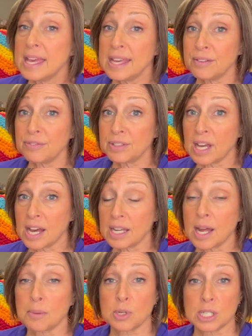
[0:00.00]
If not,
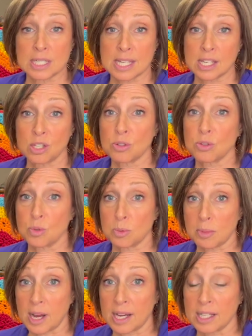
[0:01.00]
I'm going to take you through
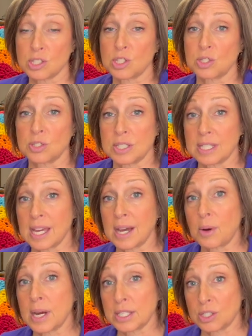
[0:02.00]
mine so you see
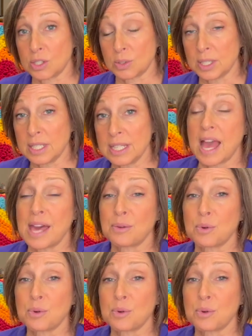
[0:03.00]
how I do it. And